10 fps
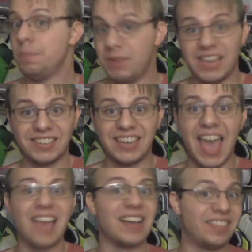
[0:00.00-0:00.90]
because
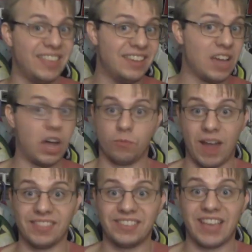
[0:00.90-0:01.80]
again I think
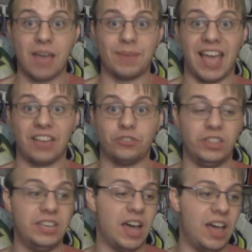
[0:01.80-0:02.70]
around the time I
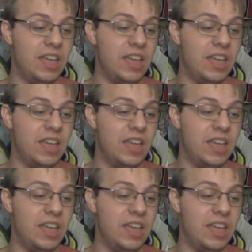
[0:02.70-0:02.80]
actually